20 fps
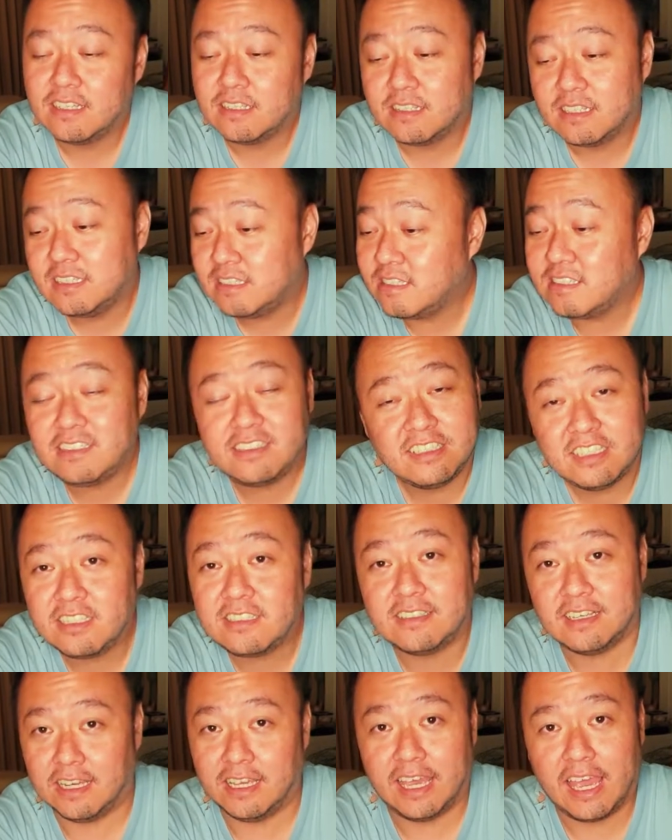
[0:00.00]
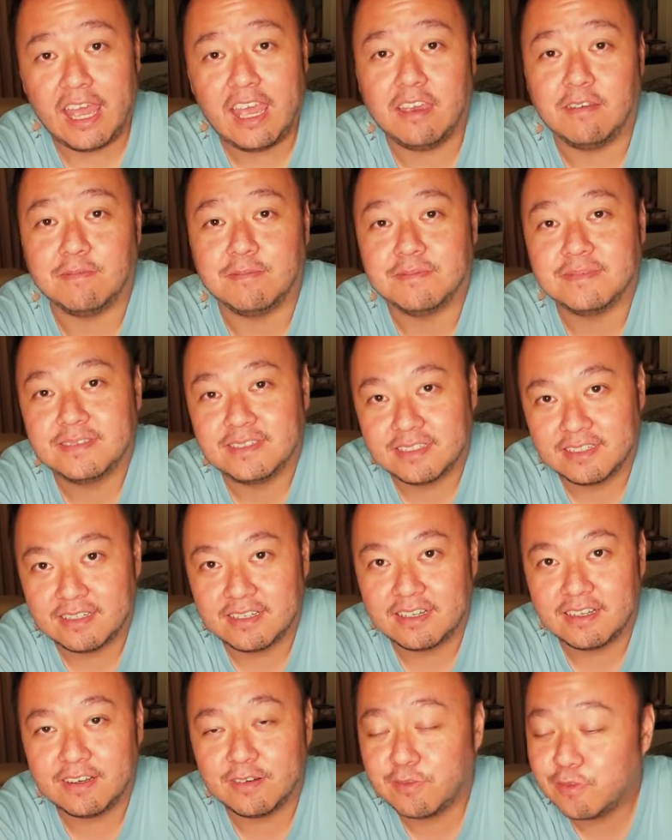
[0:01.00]
This is just a game.
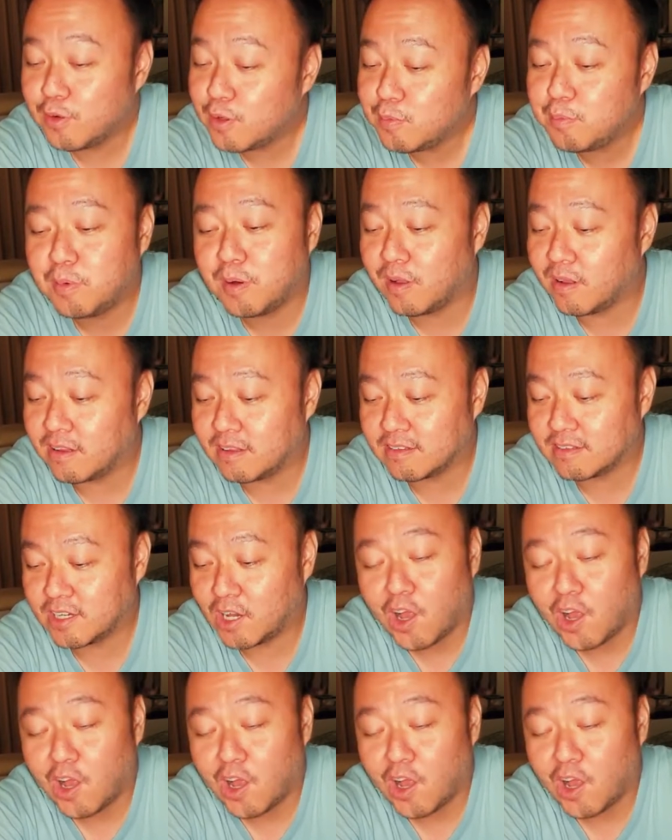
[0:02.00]
Football,